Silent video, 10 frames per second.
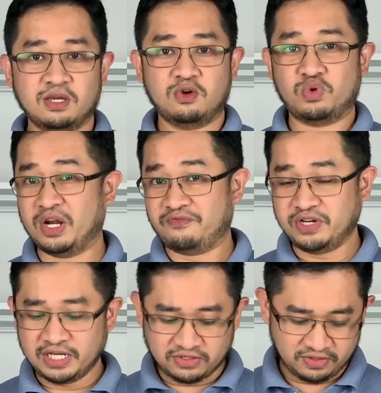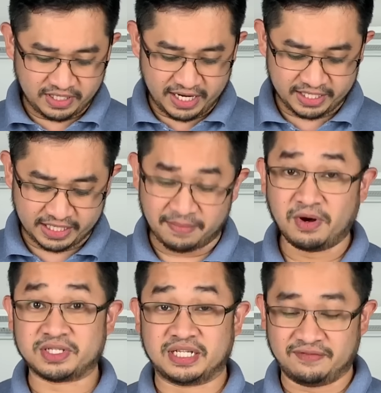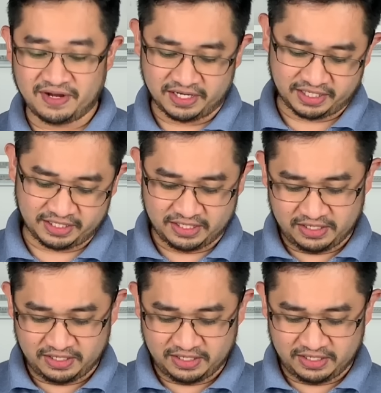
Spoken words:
Without further ado, let's unbox the device.